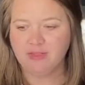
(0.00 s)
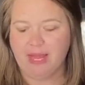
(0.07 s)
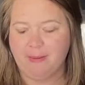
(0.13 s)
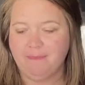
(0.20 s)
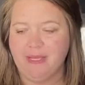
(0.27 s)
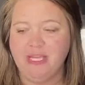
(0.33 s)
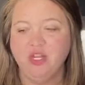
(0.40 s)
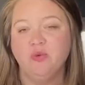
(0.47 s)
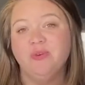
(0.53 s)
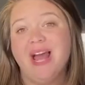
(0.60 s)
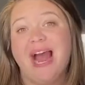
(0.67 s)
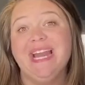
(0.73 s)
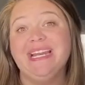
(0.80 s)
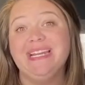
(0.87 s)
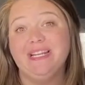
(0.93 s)
that being
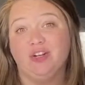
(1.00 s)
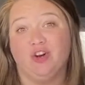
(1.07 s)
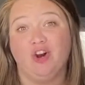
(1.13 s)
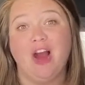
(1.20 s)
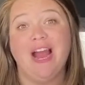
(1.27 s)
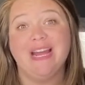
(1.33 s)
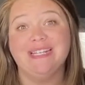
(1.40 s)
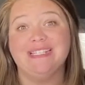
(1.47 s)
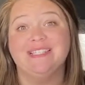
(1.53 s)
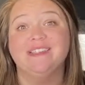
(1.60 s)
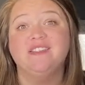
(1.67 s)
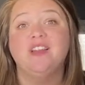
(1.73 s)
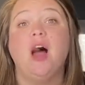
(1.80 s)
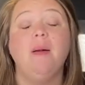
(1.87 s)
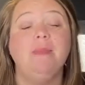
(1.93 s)
united in Christ
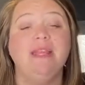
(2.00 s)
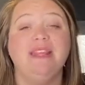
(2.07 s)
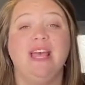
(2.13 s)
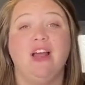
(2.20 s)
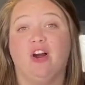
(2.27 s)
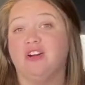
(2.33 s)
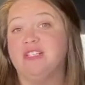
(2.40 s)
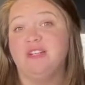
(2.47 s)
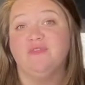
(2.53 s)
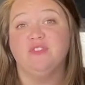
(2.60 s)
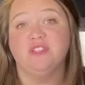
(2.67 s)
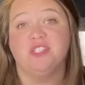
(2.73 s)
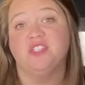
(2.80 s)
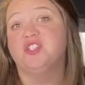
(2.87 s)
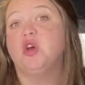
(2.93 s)
does not mean that our
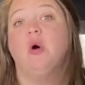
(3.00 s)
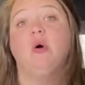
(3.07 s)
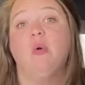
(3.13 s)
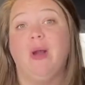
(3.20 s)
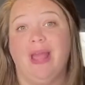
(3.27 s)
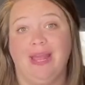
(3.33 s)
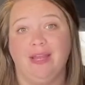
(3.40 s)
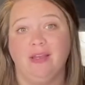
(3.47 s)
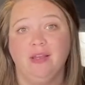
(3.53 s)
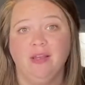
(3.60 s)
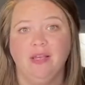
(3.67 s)
differences go away.